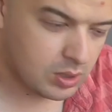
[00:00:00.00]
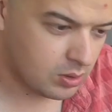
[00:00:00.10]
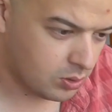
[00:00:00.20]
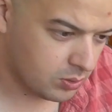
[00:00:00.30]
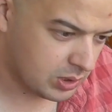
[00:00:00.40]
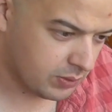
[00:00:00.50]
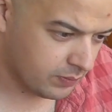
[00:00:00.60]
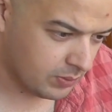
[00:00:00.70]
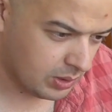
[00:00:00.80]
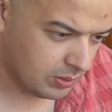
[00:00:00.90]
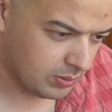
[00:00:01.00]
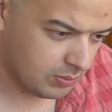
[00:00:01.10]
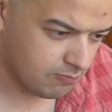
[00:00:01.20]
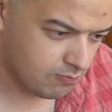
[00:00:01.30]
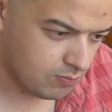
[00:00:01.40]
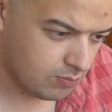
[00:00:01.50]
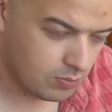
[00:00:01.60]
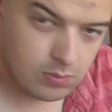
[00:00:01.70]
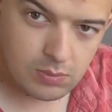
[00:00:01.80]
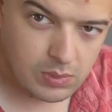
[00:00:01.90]
We call this
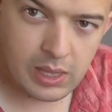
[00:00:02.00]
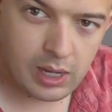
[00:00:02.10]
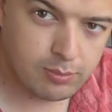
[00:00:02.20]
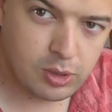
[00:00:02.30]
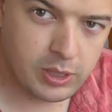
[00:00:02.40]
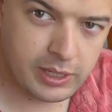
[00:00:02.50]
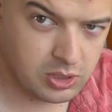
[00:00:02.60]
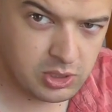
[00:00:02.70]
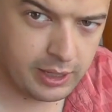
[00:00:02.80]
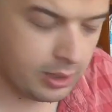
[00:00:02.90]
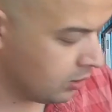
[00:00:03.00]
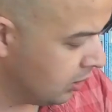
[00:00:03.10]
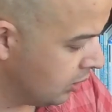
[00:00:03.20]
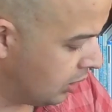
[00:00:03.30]
no, I'm not allowed to say that.